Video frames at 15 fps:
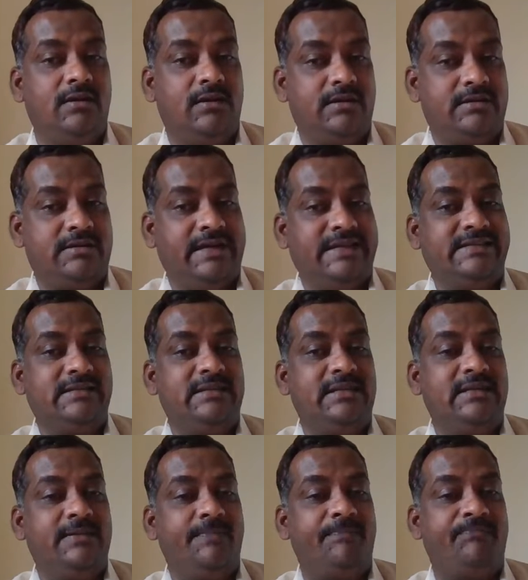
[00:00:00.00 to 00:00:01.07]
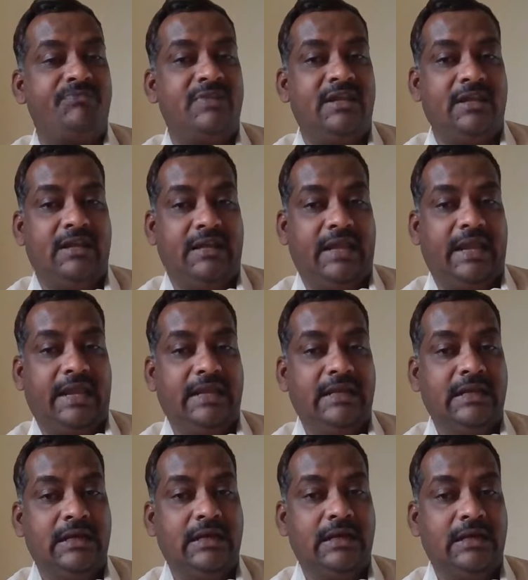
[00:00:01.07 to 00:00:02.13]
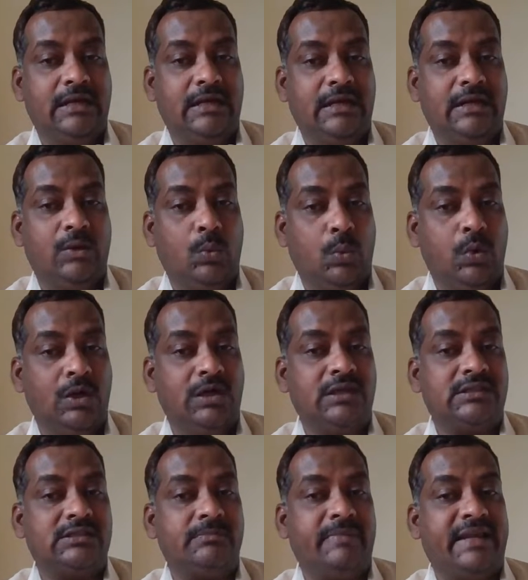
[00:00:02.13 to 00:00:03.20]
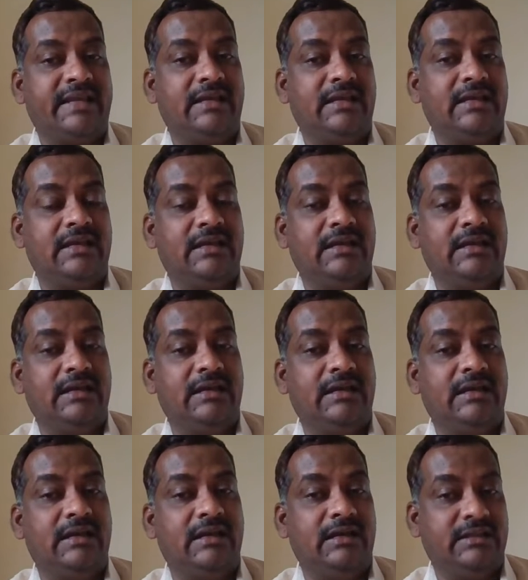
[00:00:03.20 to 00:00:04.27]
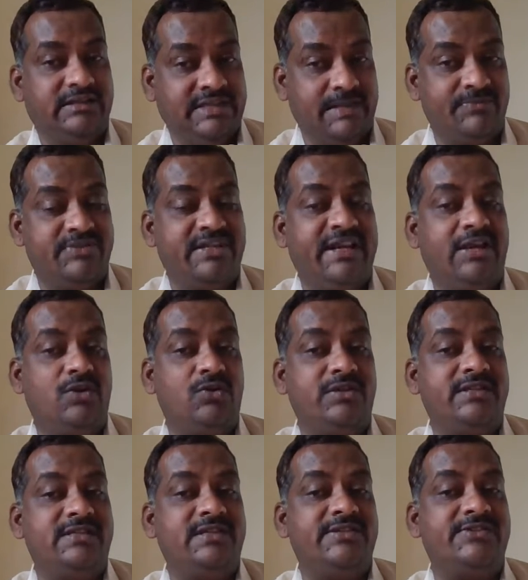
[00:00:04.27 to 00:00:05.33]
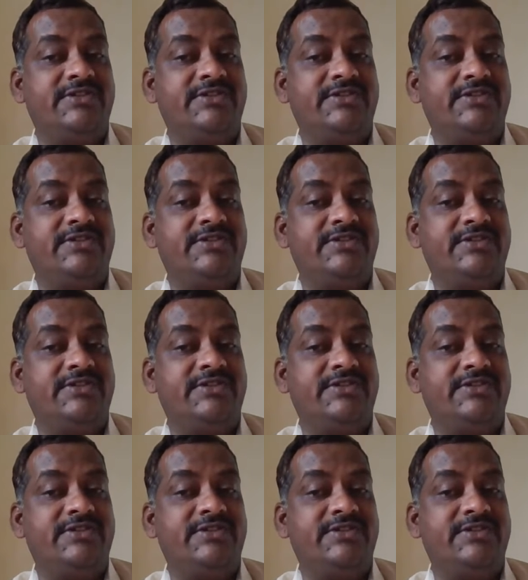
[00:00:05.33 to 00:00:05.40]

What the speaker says: a tragedy in verse by Samson Agonist in